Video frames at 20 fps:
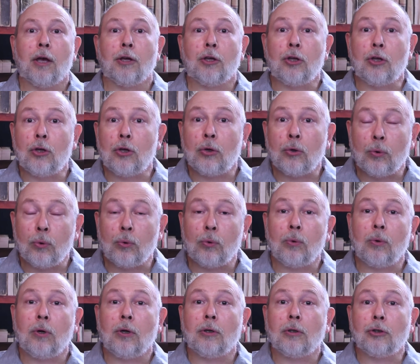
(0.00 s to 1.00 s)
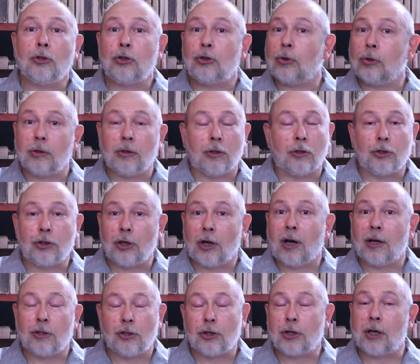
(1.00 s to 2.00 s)
You shouldn't
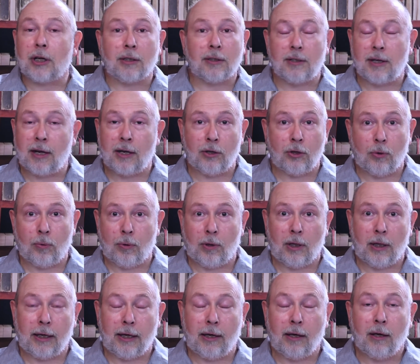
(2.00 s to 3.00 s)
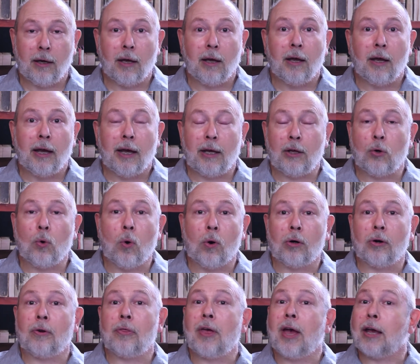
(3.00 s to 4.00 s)
judge continually in
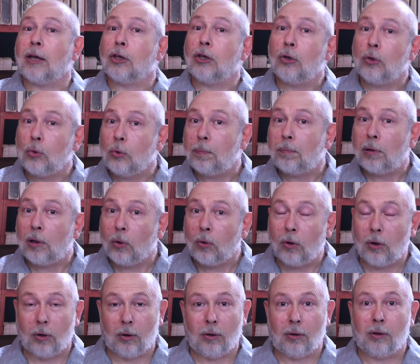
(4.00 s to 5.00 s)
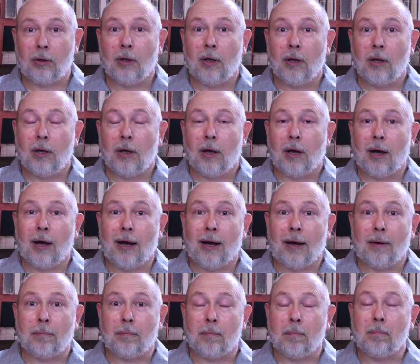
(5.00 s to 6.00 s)
order that you, plural,
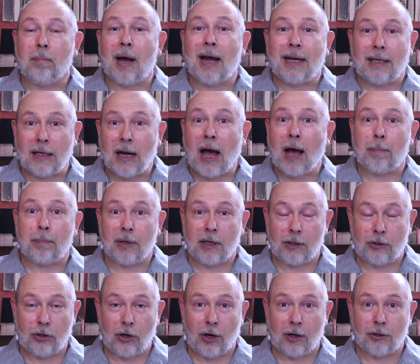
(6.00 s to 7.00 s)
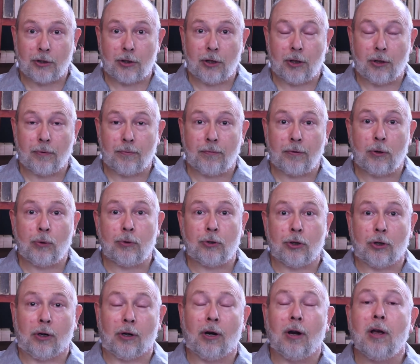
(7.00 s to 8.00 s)
um, might not be judged in the
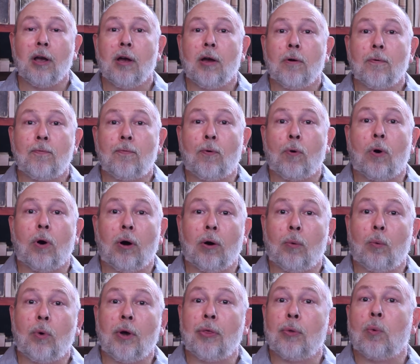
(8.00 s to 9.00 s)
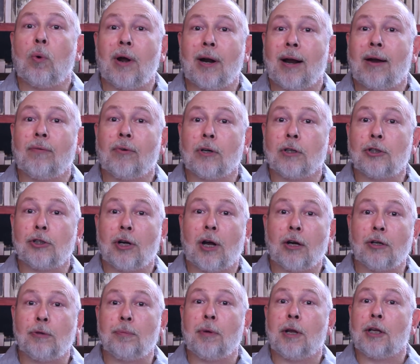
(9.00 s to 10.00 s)
future. For with whatever
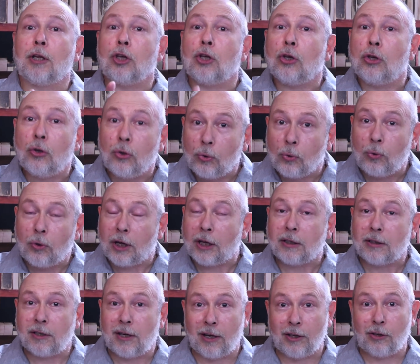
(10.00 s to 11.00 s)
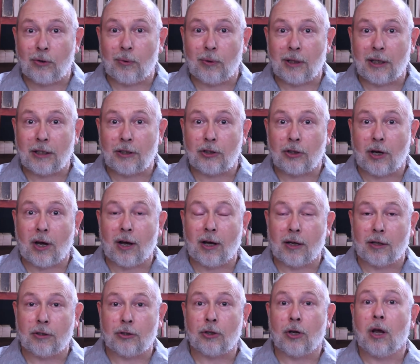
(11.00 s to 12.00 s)
judgment you continually
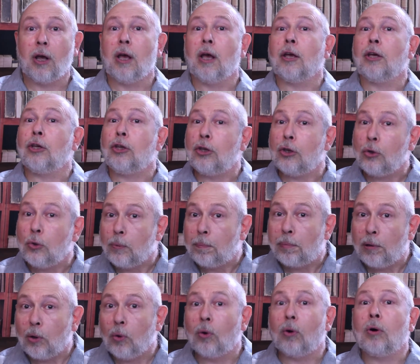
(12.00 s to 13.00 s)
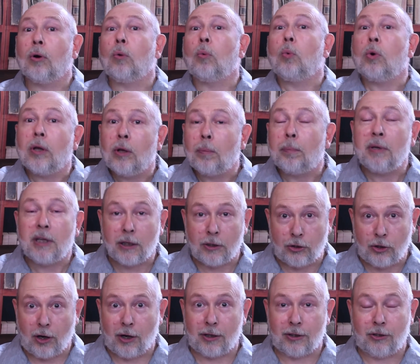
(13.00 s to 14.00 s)
judge, you, plural, will be
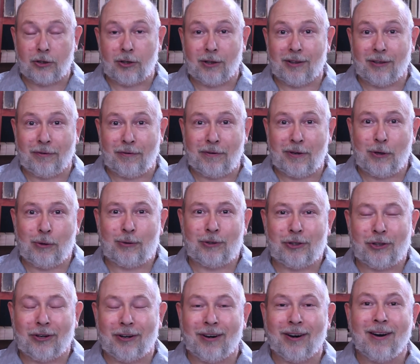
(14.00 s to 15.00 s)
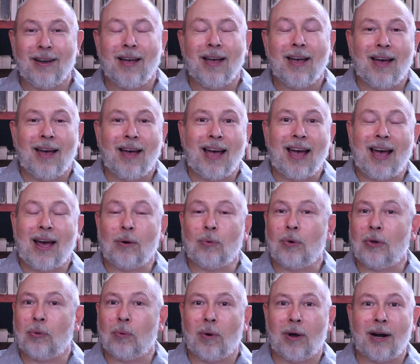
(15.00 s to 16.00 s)
judged in the future.
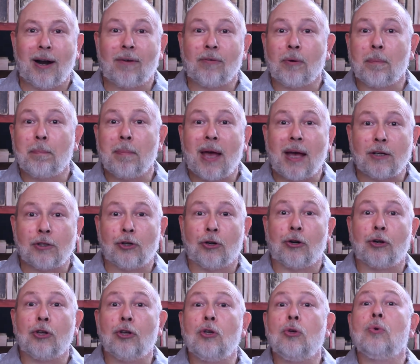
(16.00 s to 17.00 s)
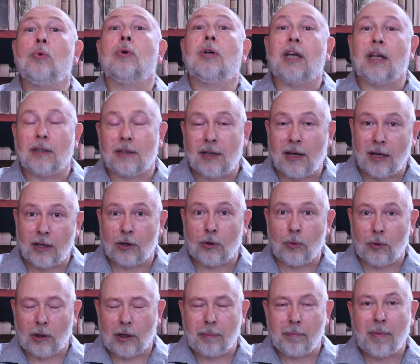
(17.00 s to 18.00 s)
And with whatever measure you
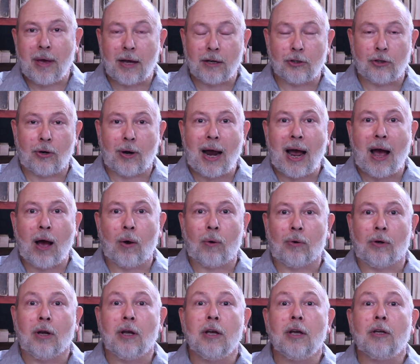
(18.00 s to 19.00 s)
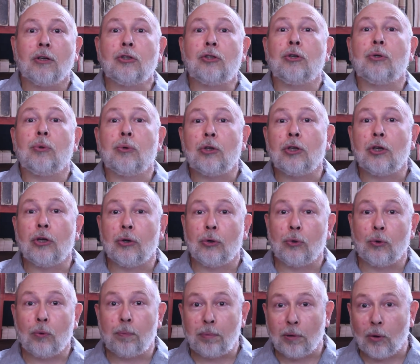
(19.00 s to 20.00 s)
continually measure out, to
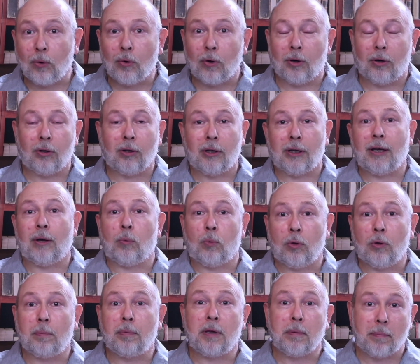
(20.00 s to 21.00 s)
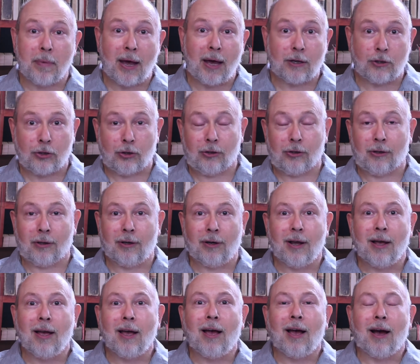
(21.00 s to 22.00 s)
you, plural, it will be measured.
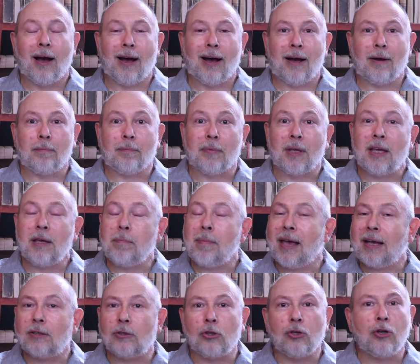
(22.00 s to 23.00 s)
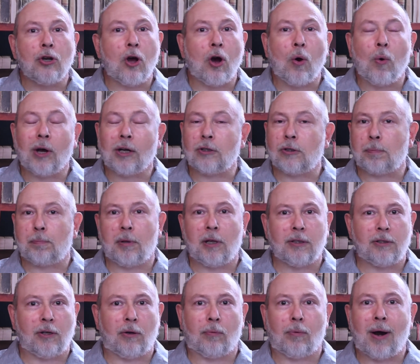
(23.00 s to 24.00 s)
Um, he makes no
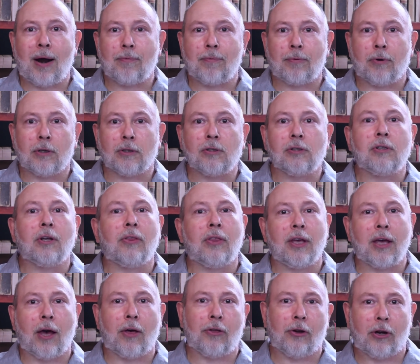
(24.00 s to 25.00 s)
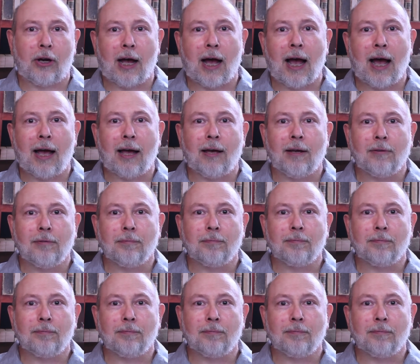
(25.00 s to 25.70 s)
explicit reference to the other guy.